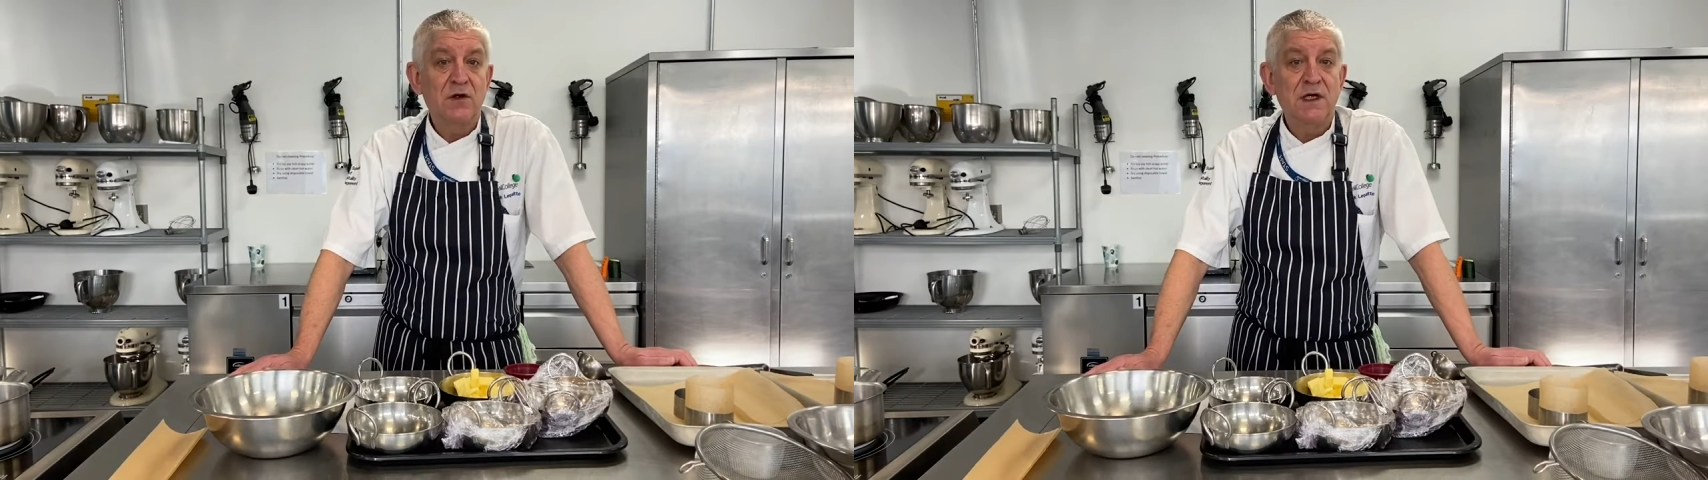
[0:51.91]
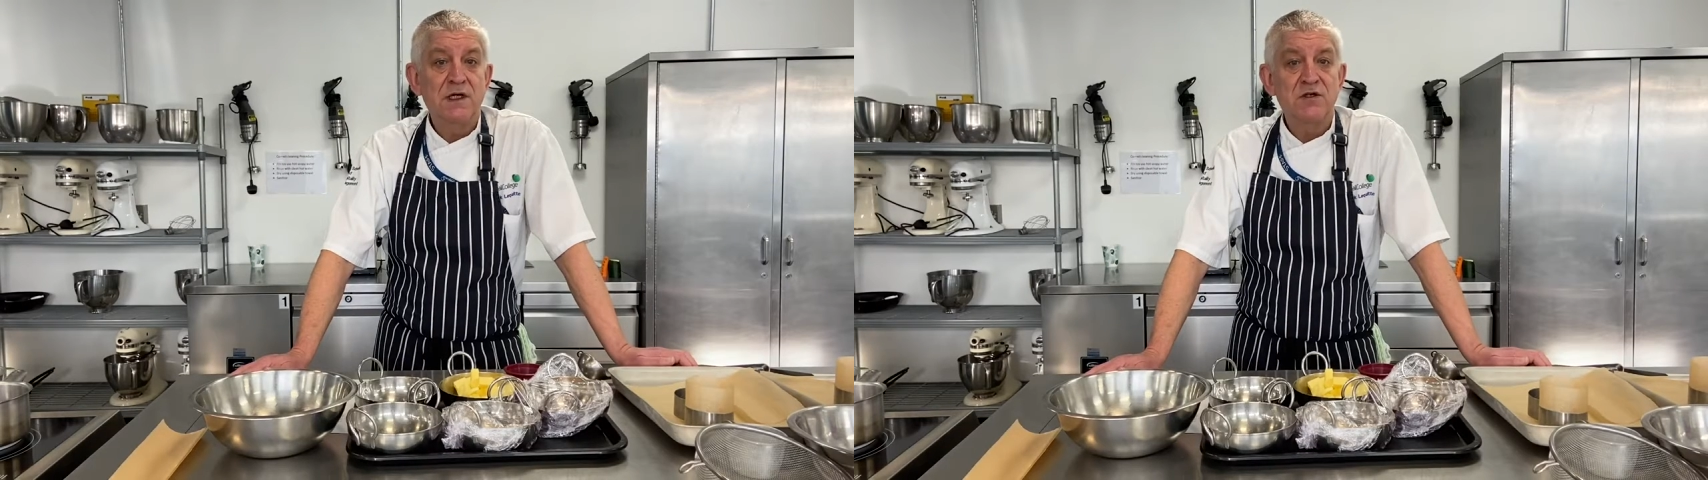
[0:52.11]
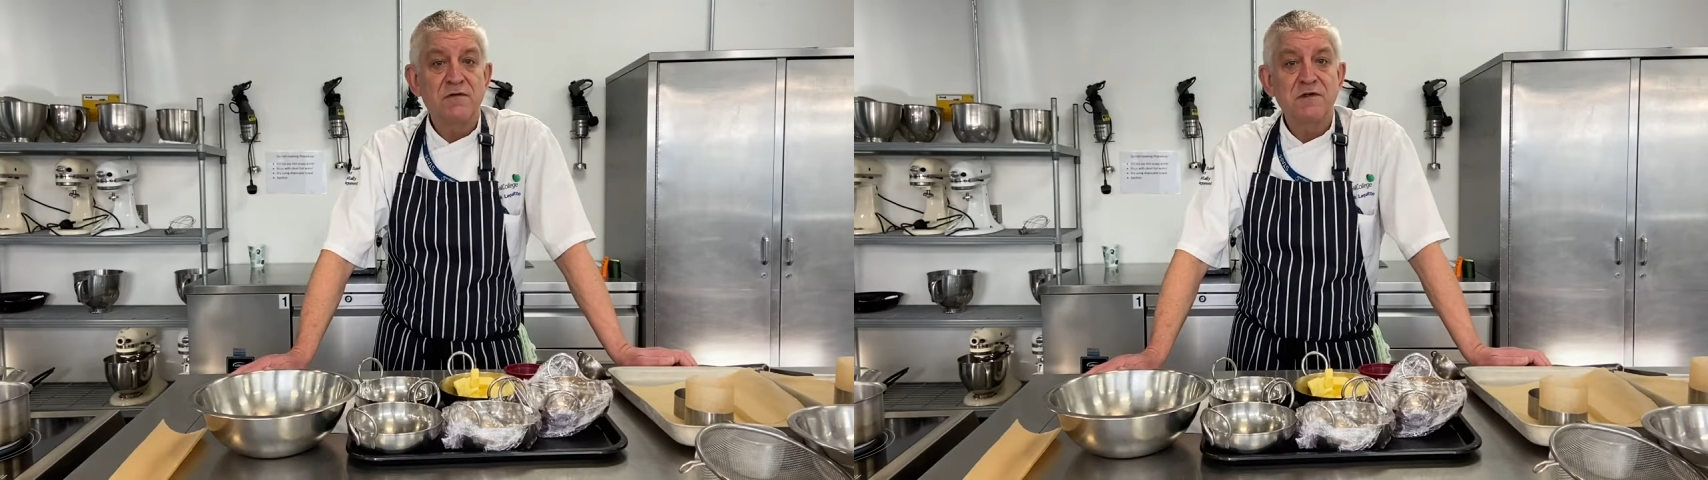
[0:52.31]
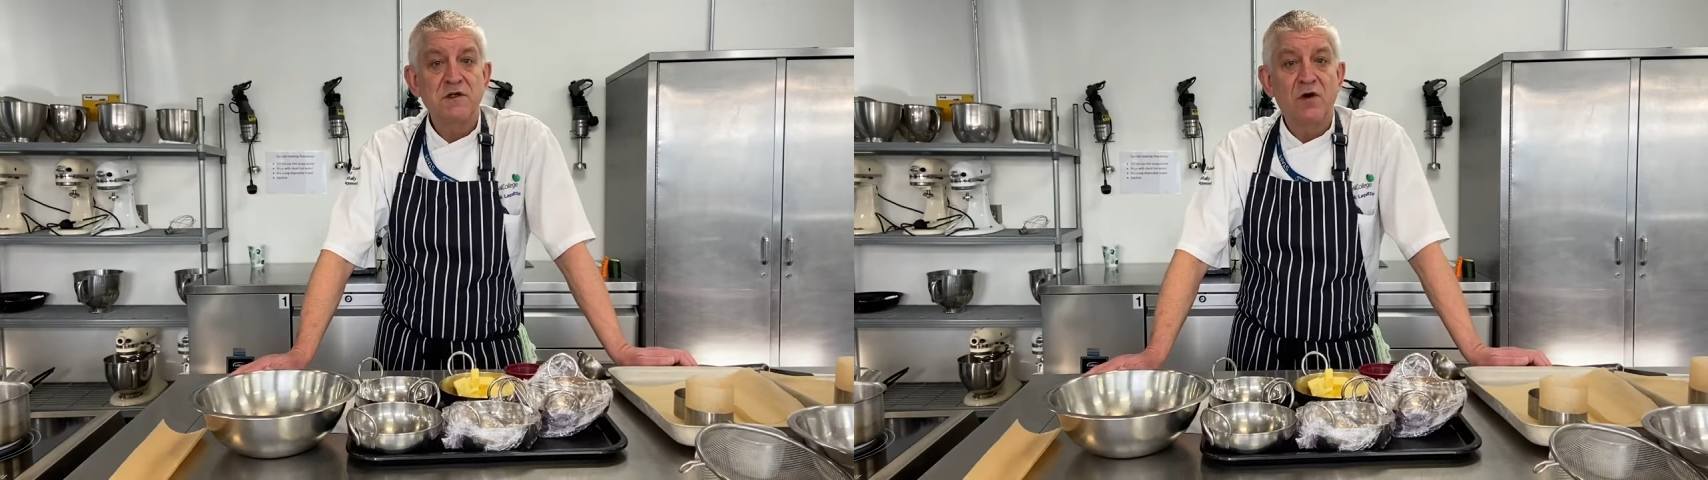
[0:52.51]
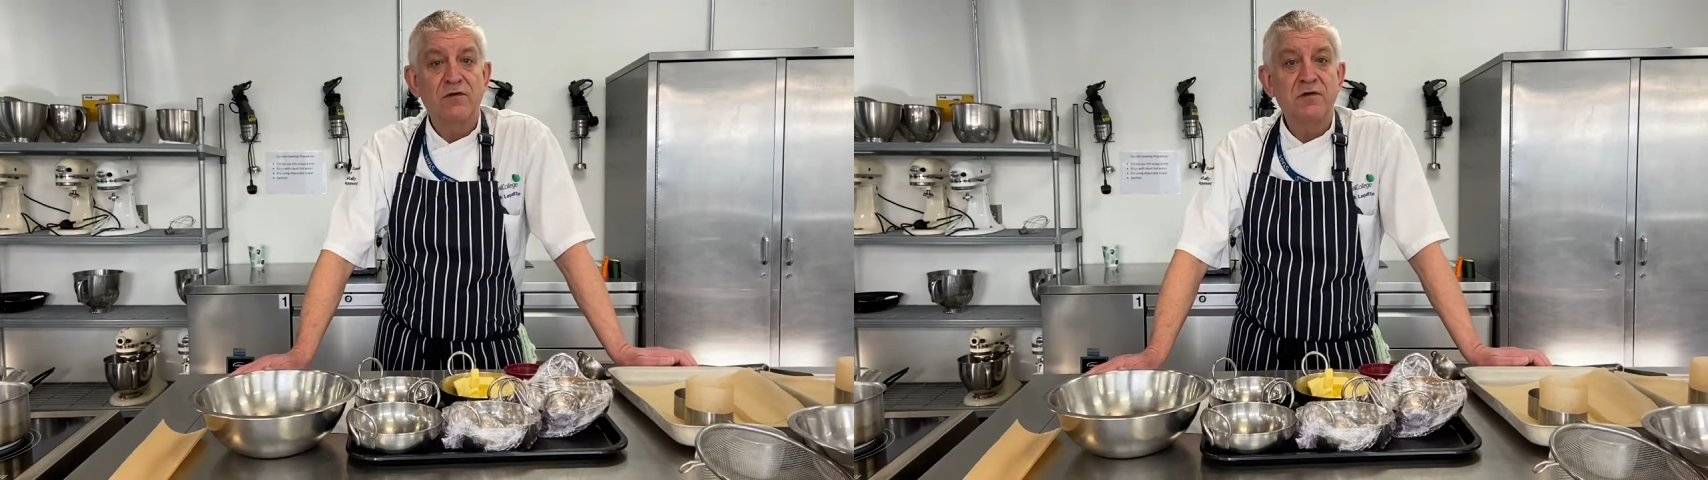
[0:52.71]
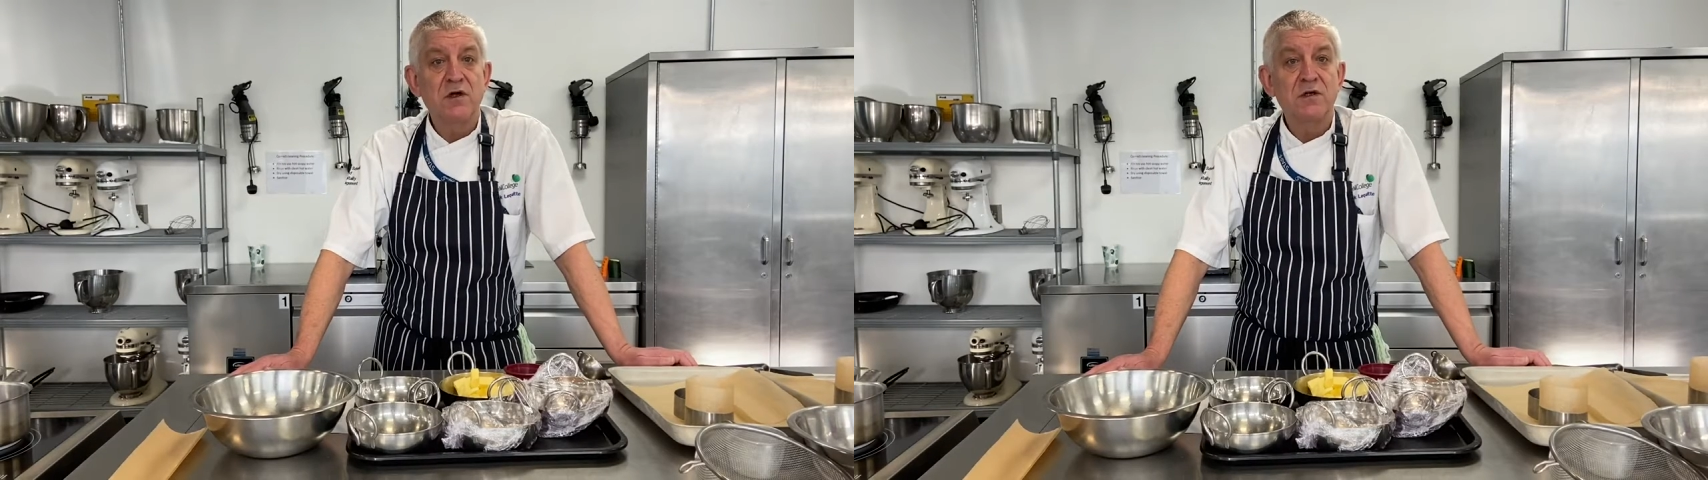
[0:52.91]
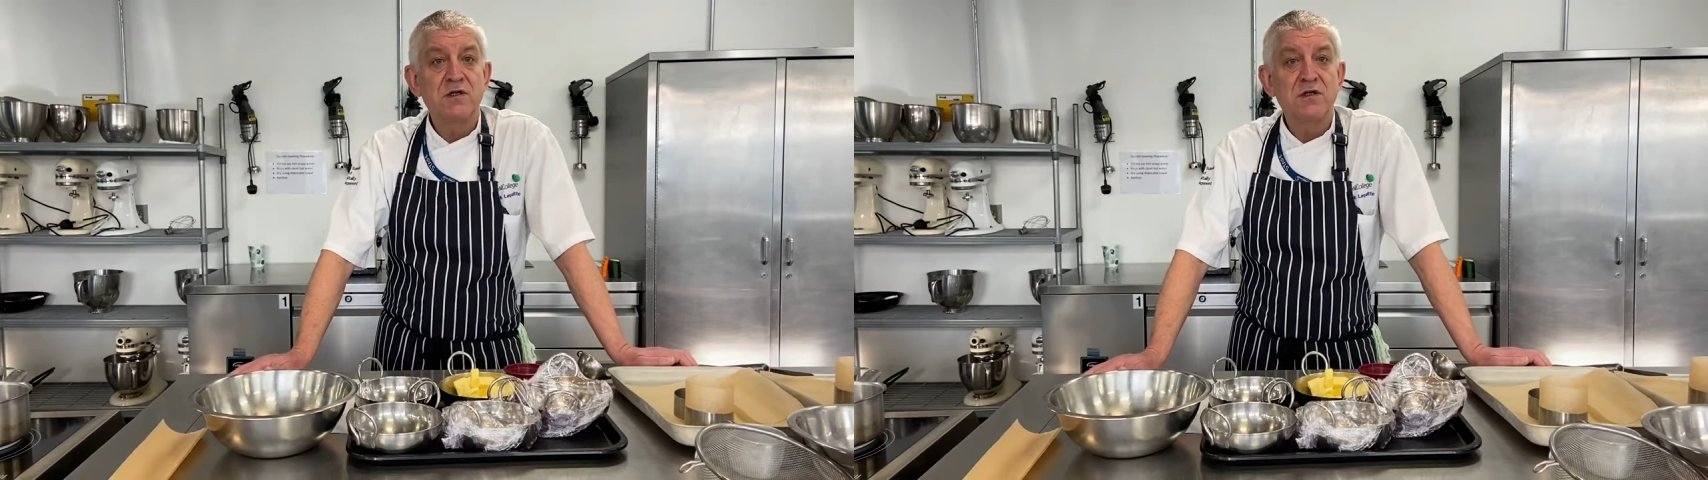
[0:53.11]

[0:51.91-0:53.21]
it's often